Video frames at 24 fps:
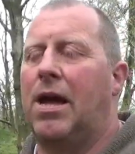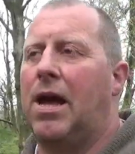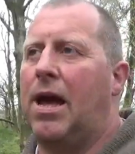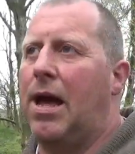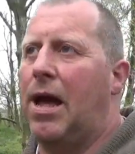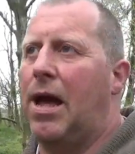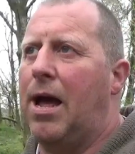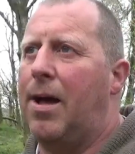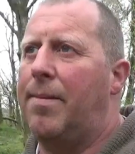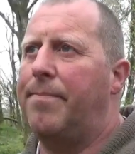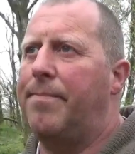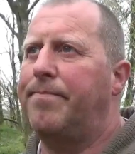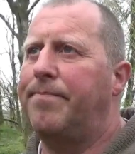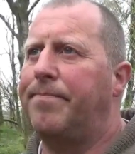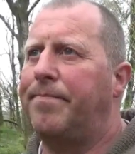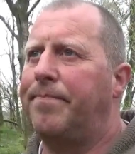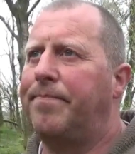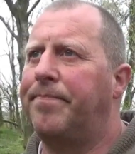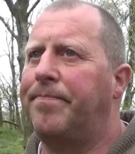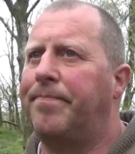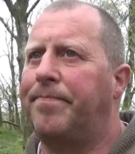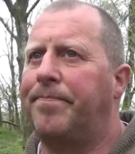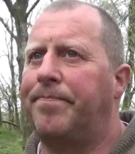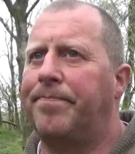Um,
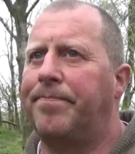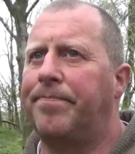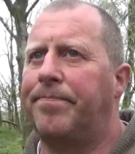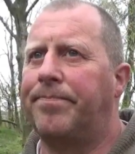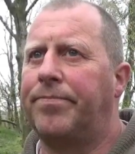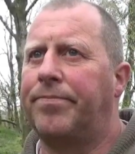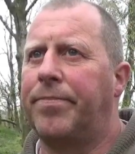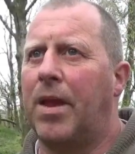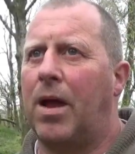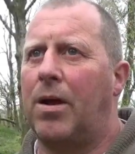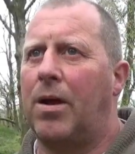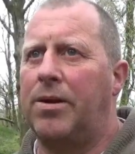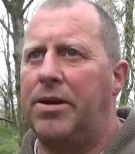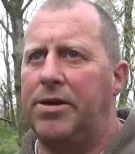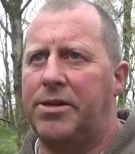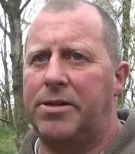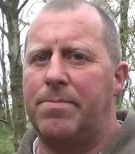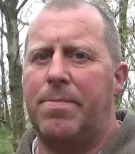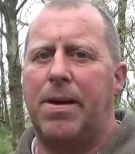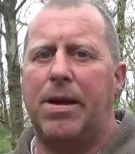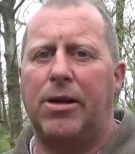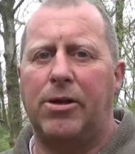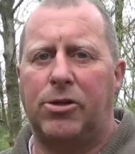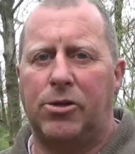I need to
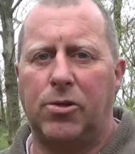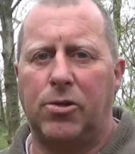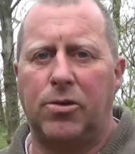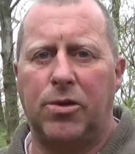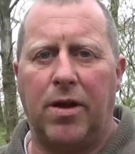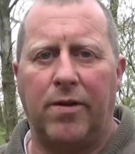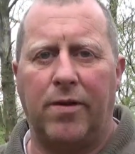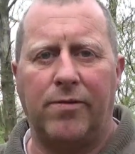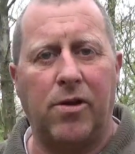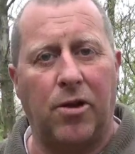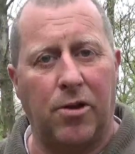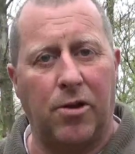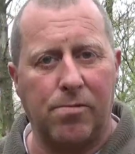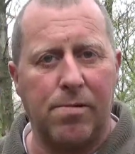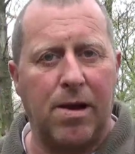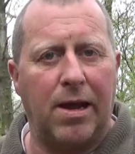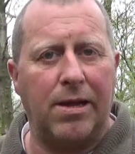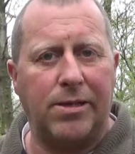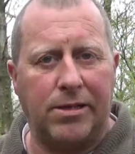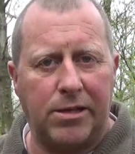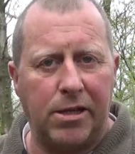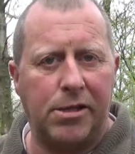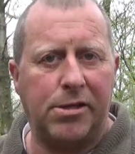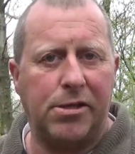make sure that I've got the
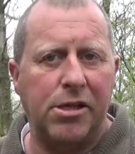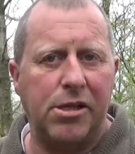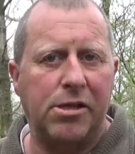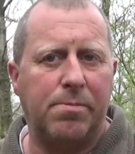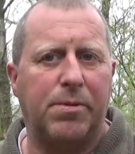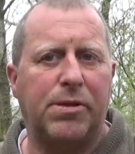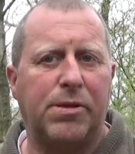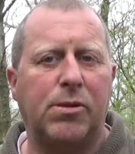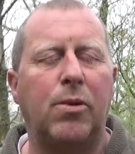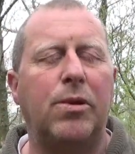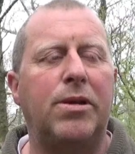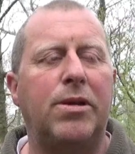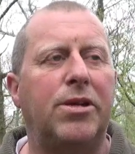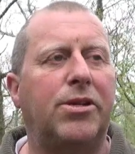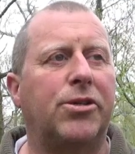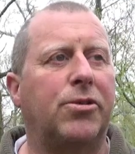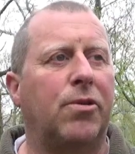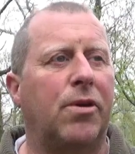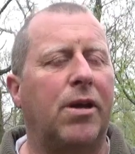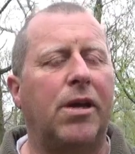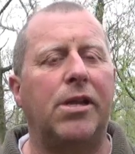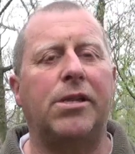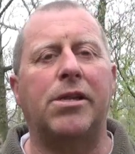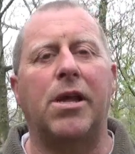right distance between the
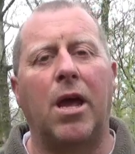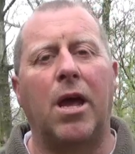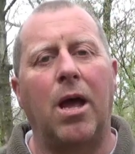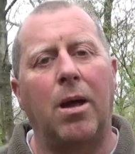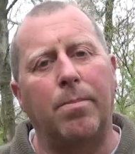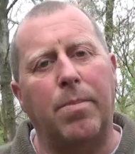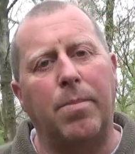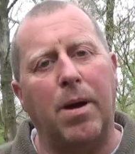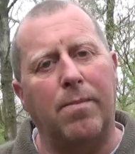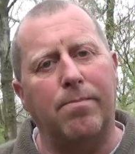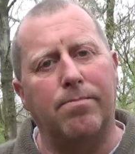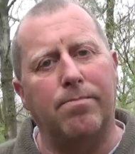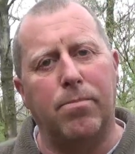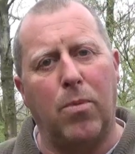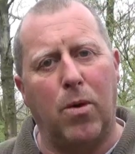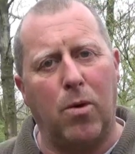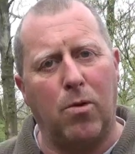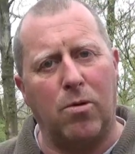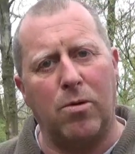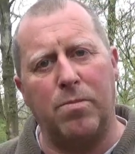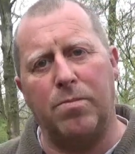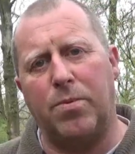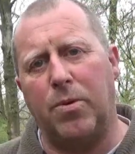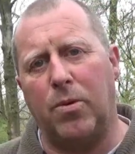trees, but
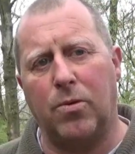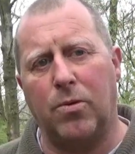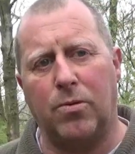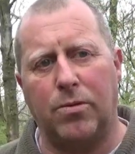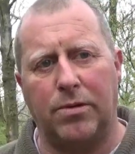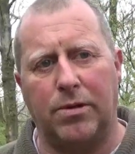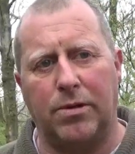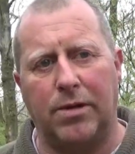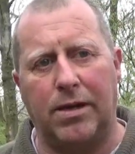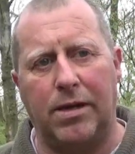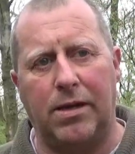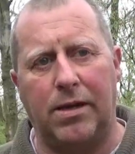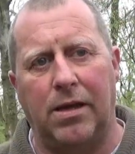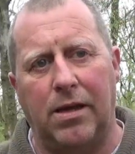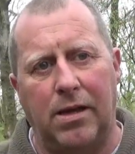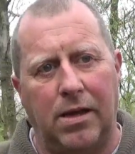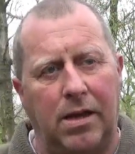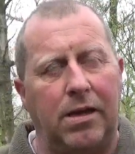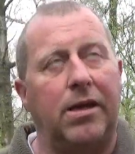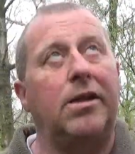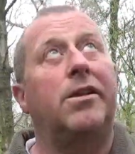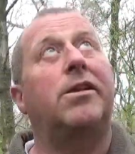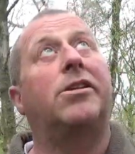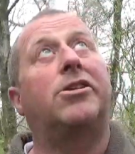more importantly,
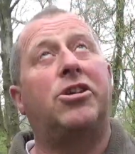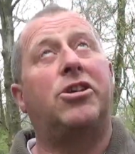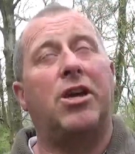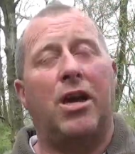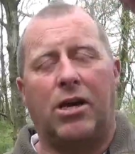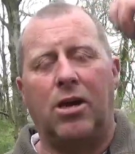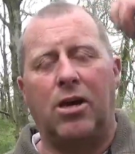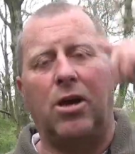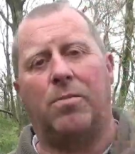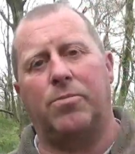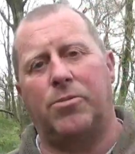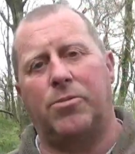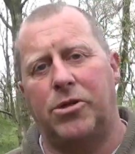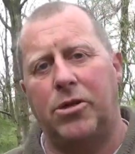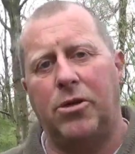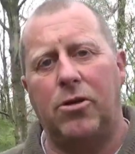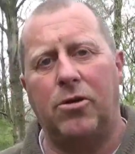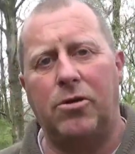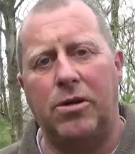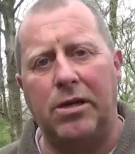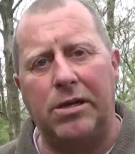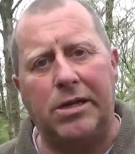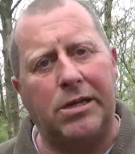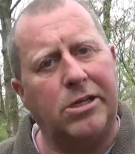check up
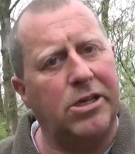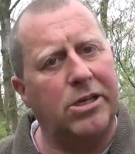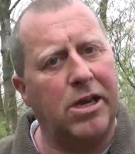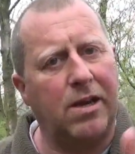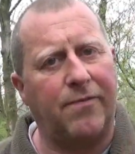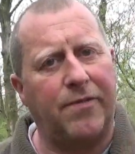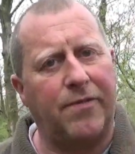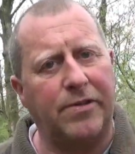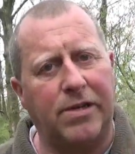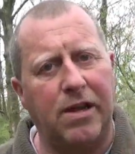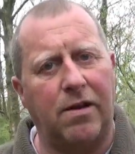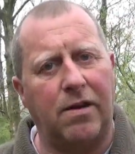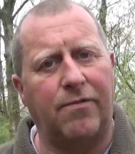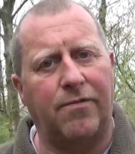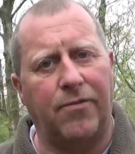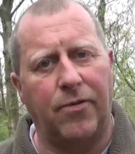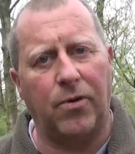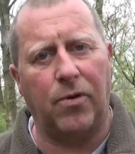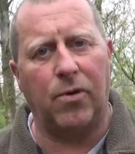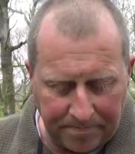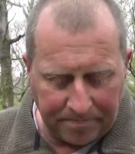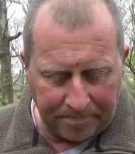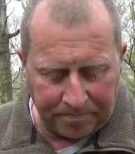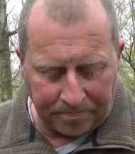too. Need to check for
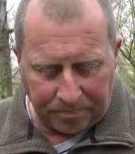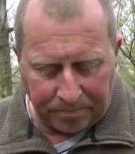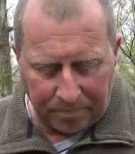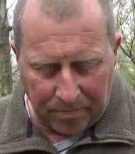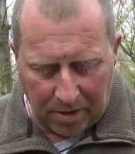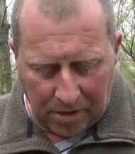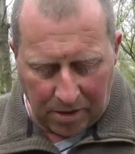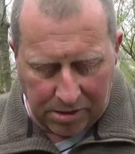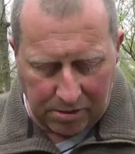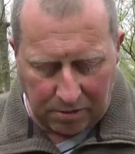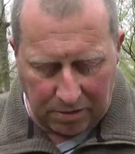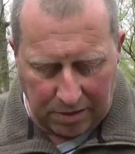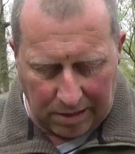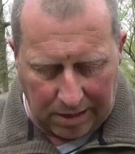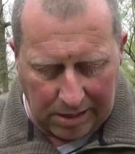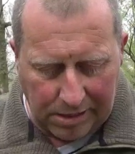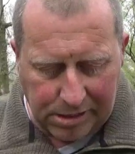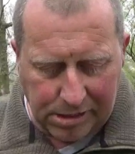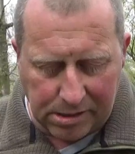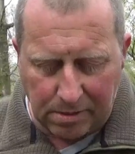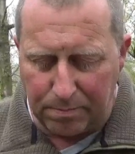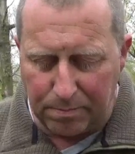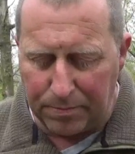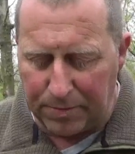deadfall. So that is
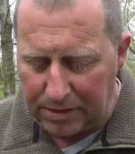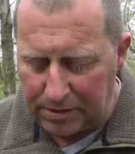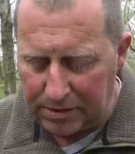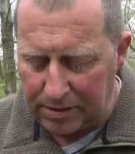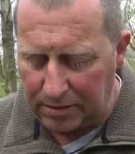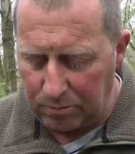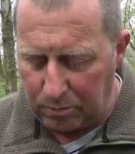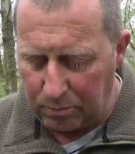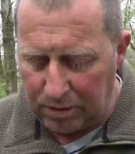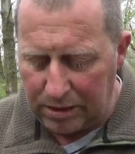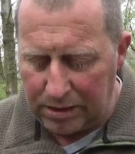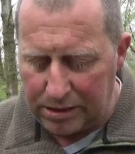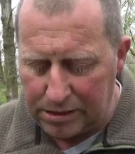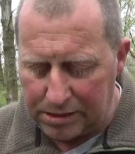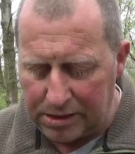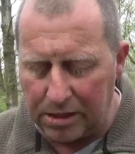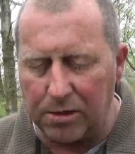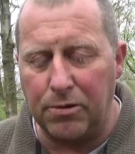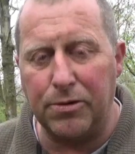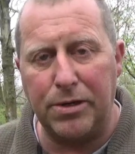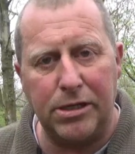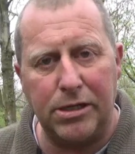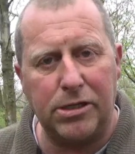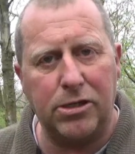something that we
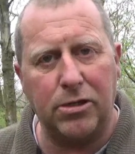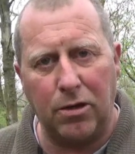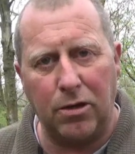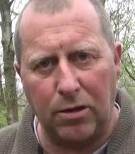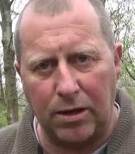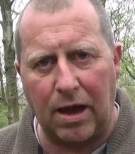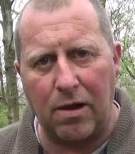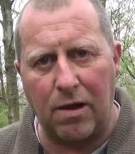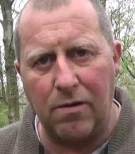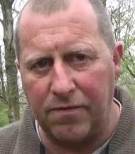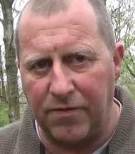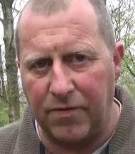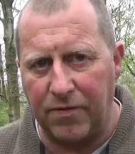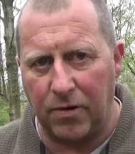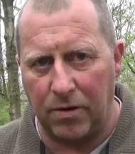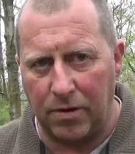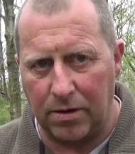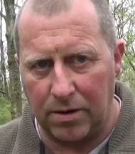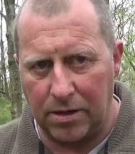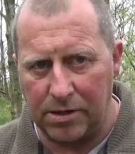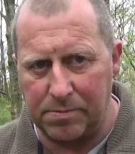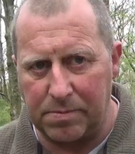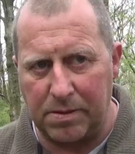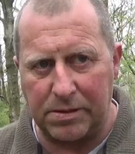still need to look out for,
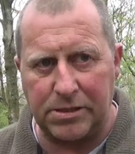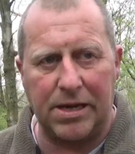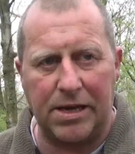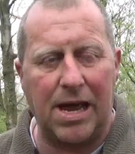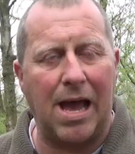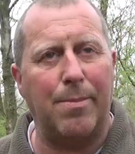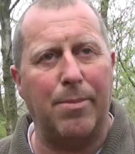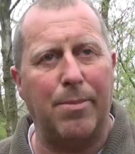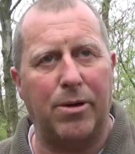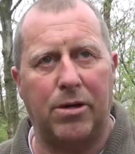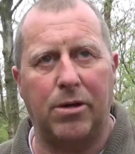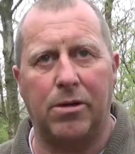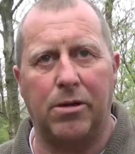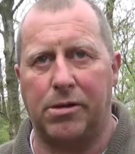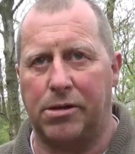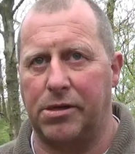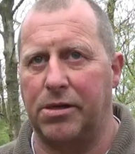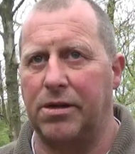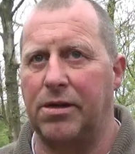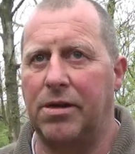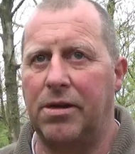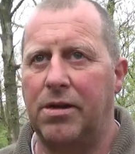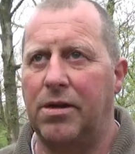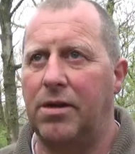especially hammockers.
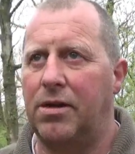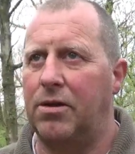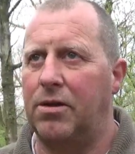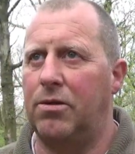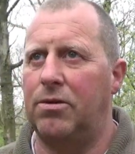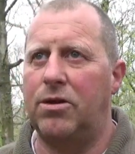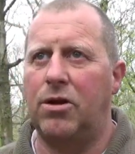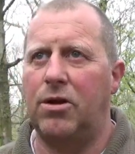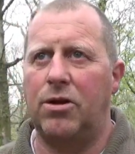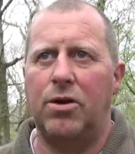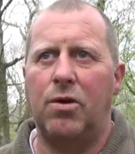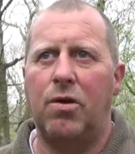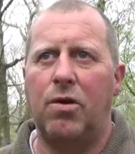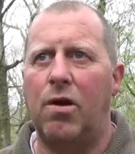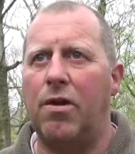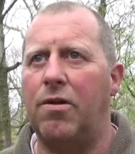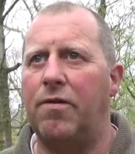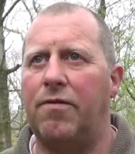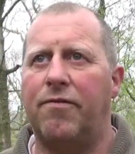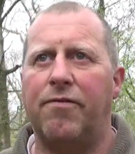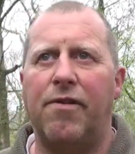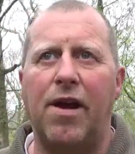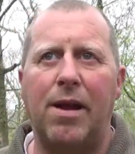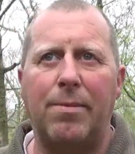You know, you've got no
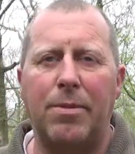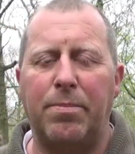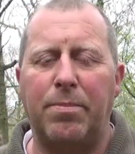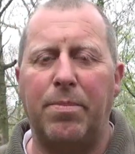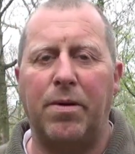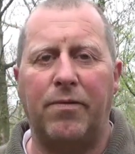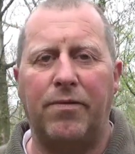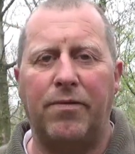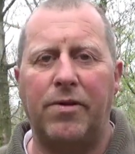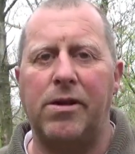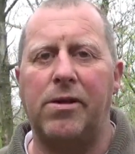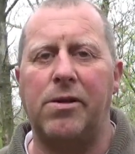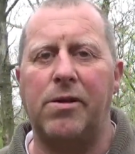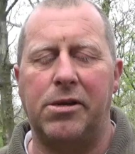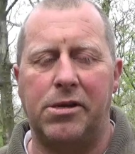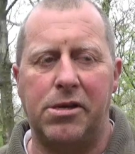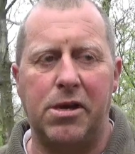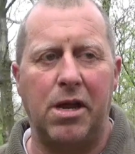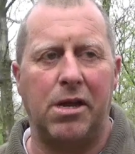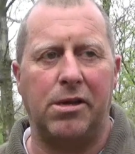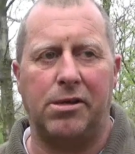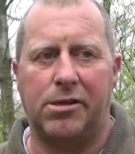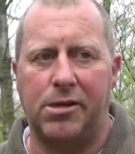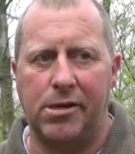other frame above you, it's,
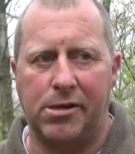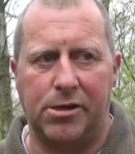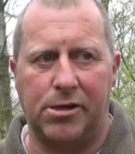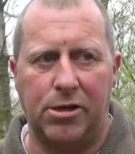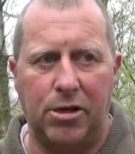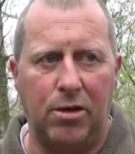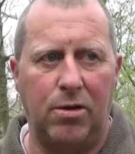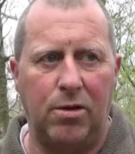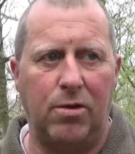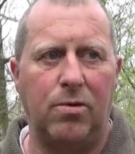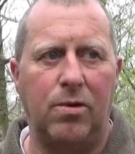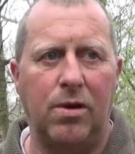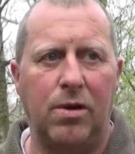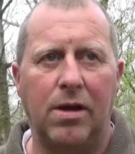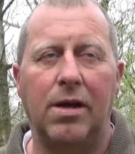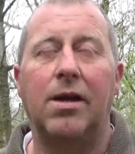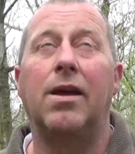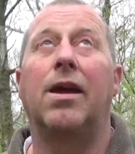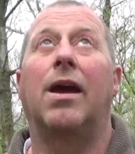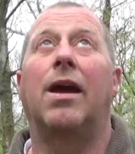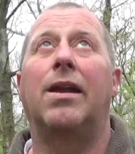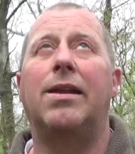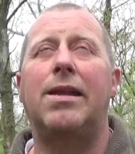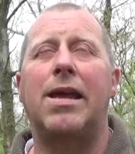it's just you
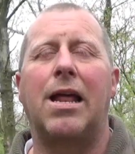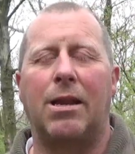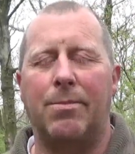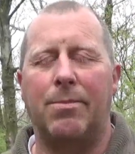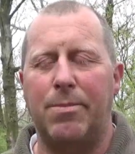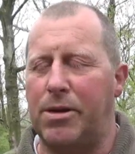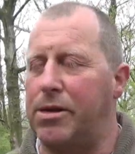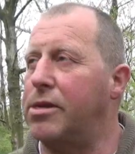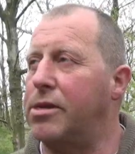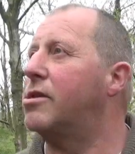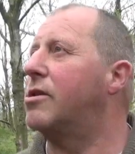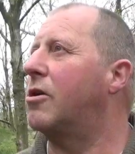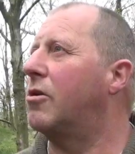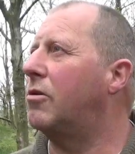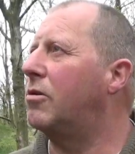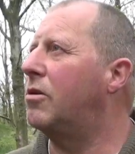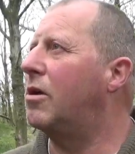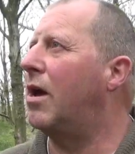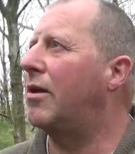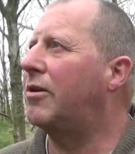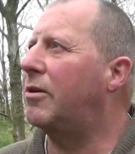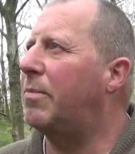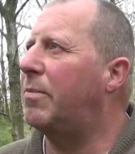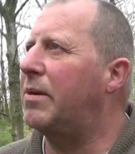and the elements, so
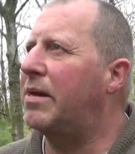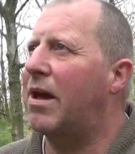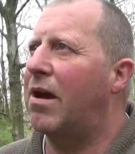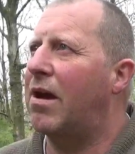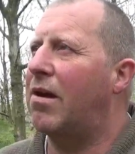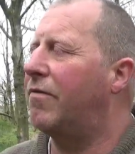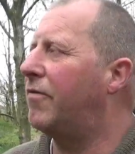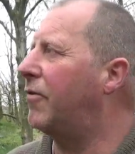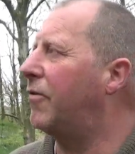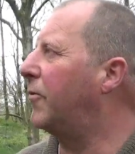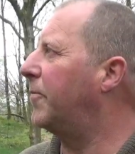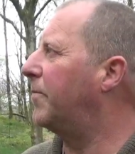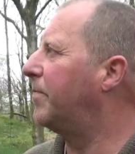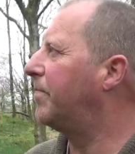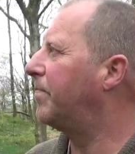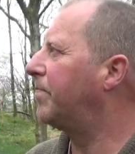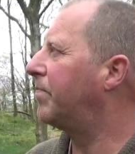you have to be careful.